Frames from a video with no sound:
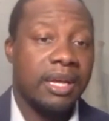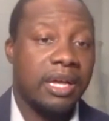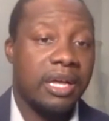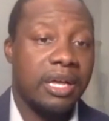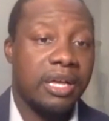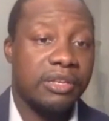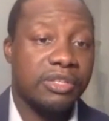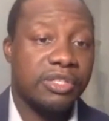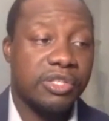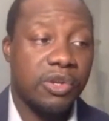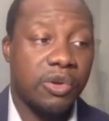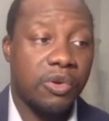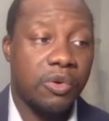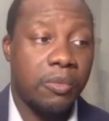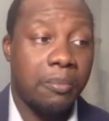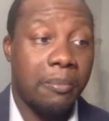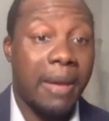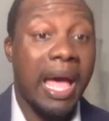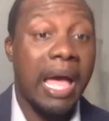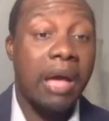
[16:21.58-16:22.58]
So
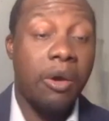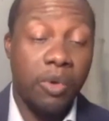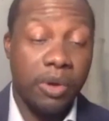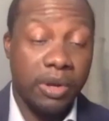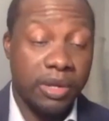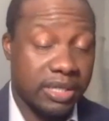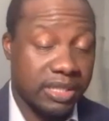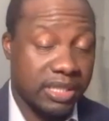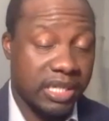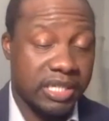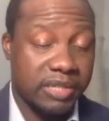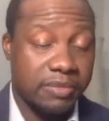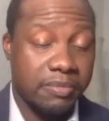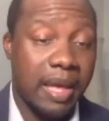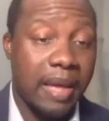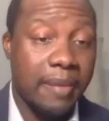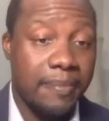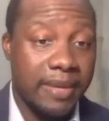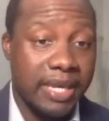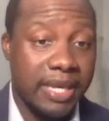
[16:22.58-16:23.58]
my organization,
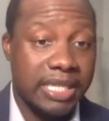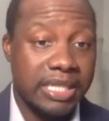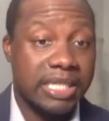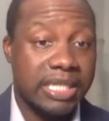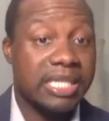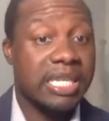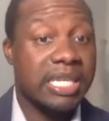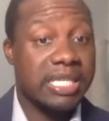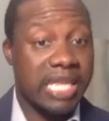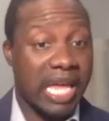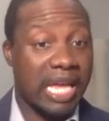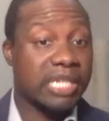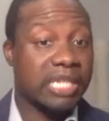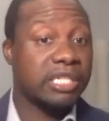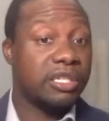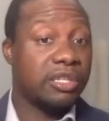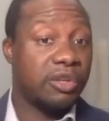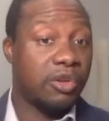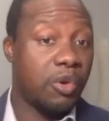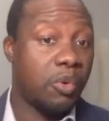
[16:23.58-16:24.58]
my business is
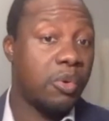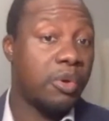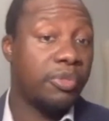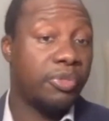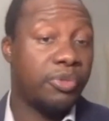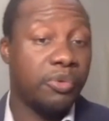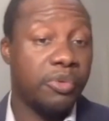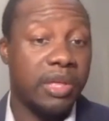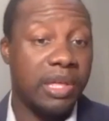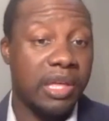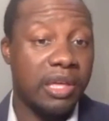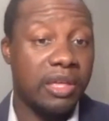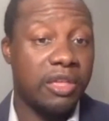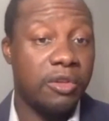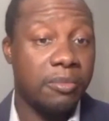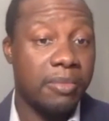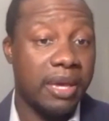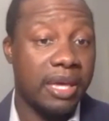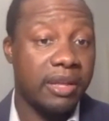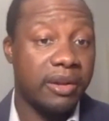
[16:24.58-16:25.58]
actually going through the
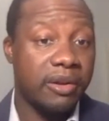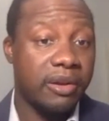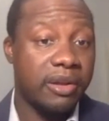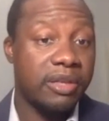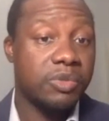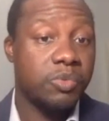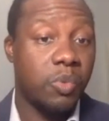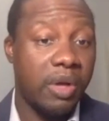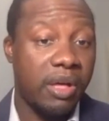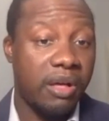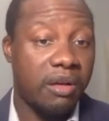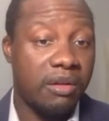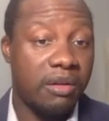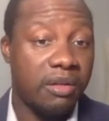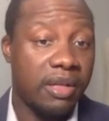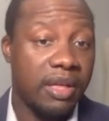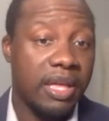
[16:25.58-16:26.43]
incubator as well.